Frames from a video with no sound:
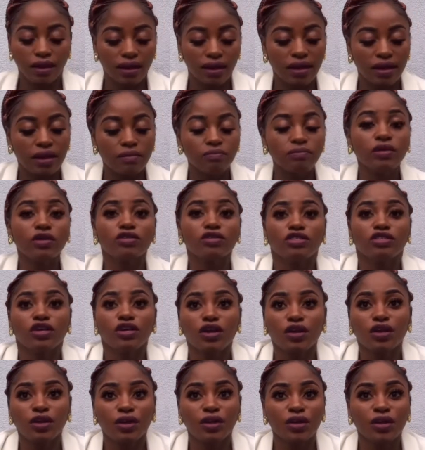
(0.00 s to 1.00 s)
And I'm
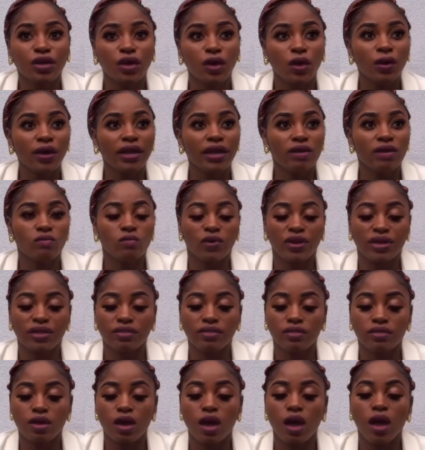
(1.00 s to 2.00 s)
also gonna go in with